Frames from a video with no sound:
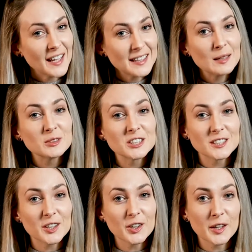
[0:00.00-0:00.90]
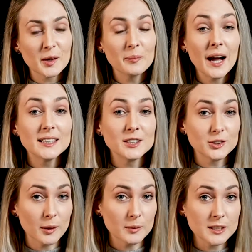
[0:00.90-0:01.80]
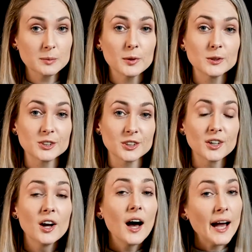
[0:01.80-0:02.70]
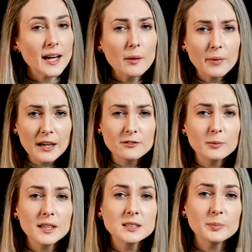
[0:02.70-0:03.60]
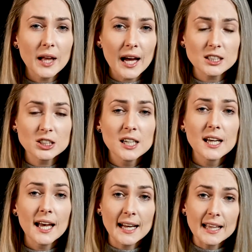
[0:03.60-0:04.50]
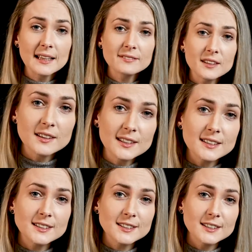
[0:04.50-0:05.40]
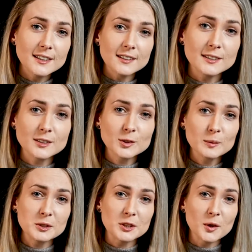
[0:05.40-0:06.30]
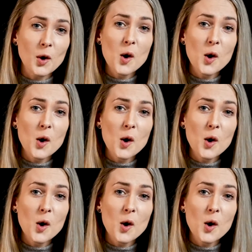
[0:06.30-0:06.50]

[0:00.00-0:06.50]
find the images that you're going to combine in your double exposure. I got mine from Unsplash, and I left the links in the description